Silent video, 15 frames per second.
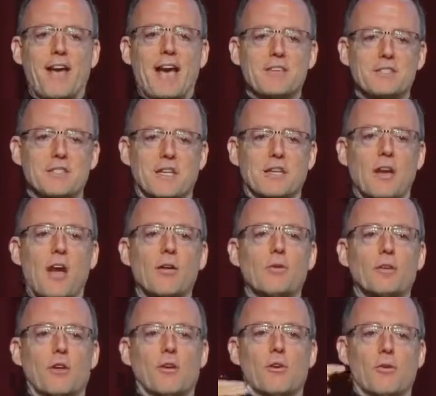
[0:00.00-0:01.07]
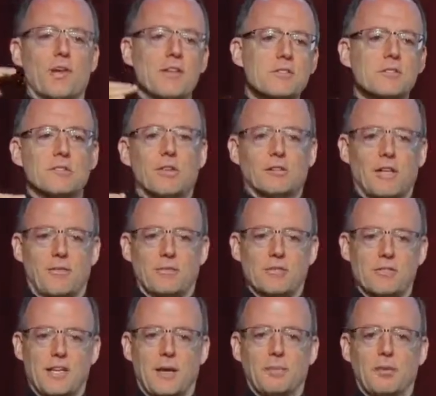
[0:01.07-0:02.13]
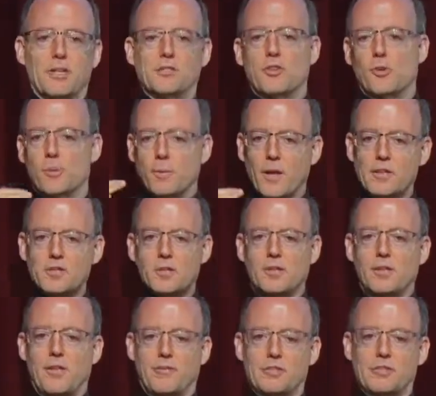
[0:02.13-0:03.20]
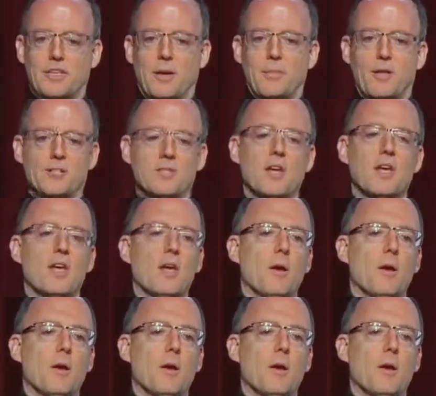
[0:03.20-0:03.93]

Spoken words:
fasting, not only are your insulin levels stabilized and your blood sugar levels stabilized,